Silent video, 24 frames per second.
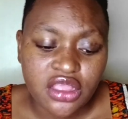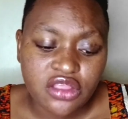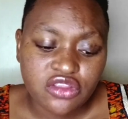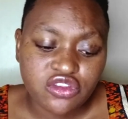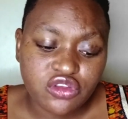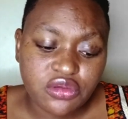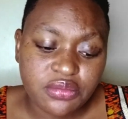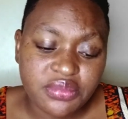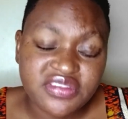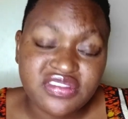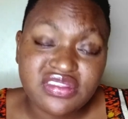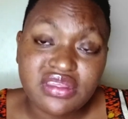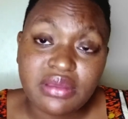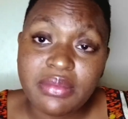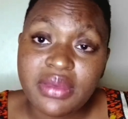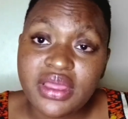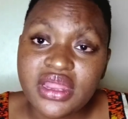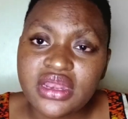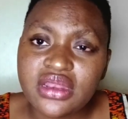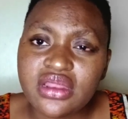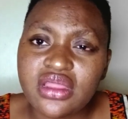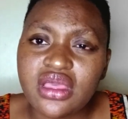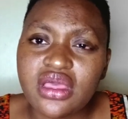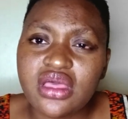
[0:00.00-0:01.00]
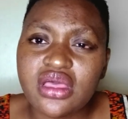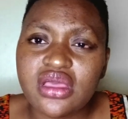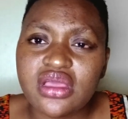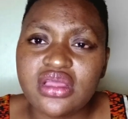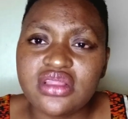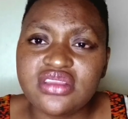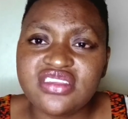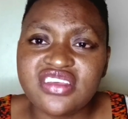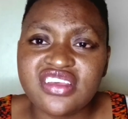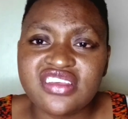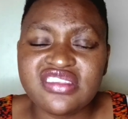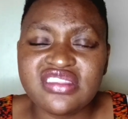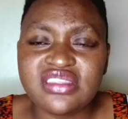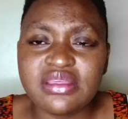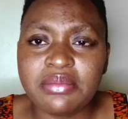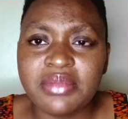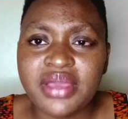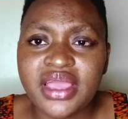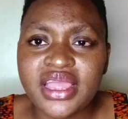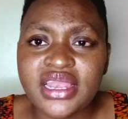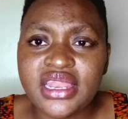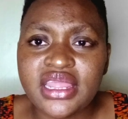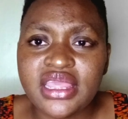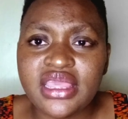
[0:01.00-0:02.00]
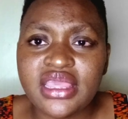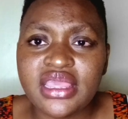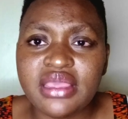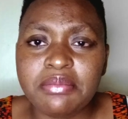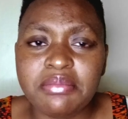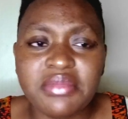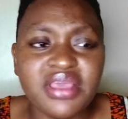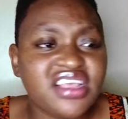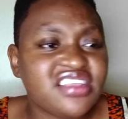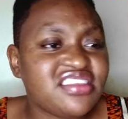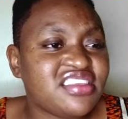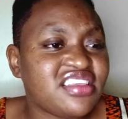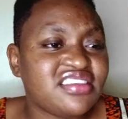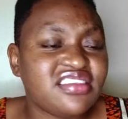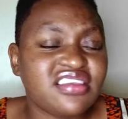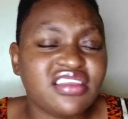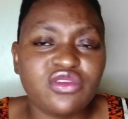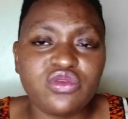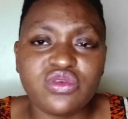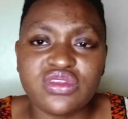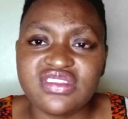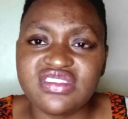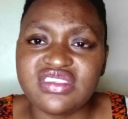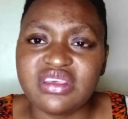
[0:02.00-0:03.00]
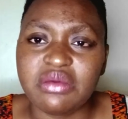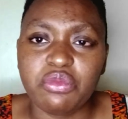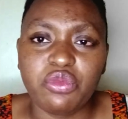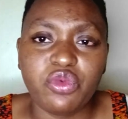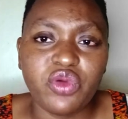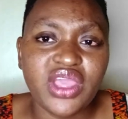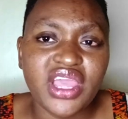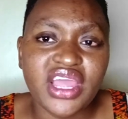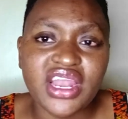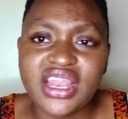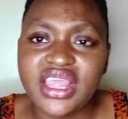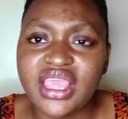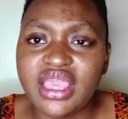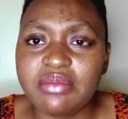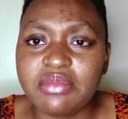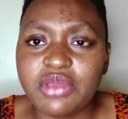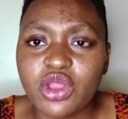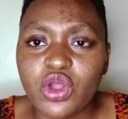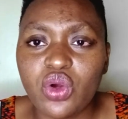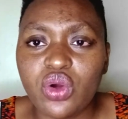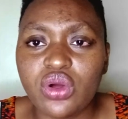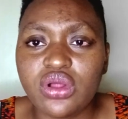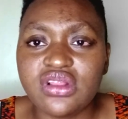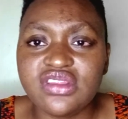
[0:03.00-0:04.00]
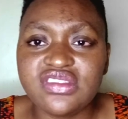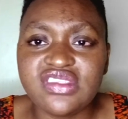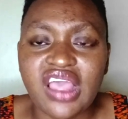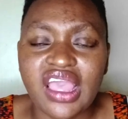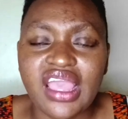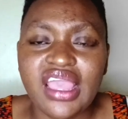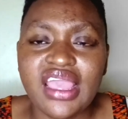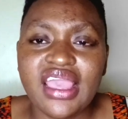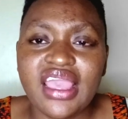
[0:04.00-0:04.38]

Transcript: So Mr. Man uh, takes the money, mixes it with some weird chemicals.